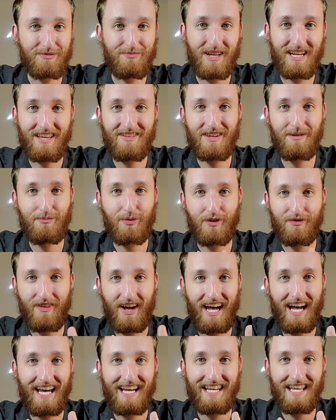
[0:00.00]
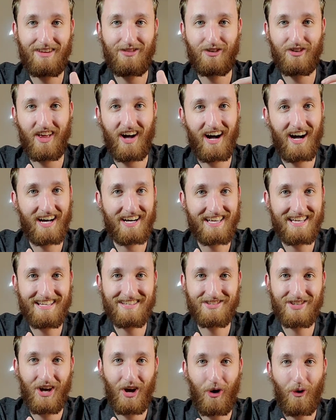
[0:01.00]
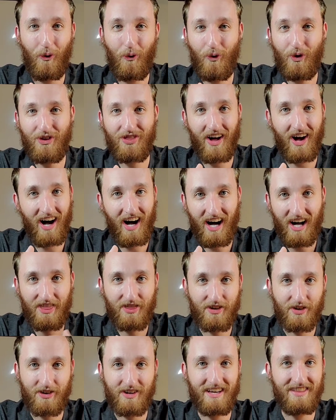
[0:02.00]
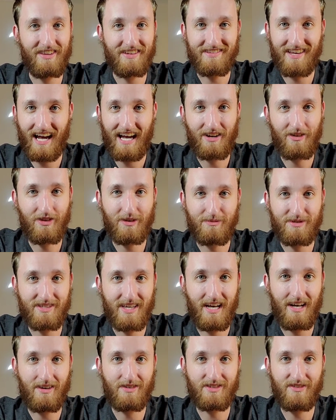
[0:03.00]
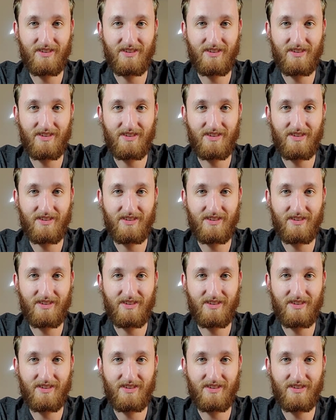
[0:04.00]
many of them provide either the audience or the author in the title themselves.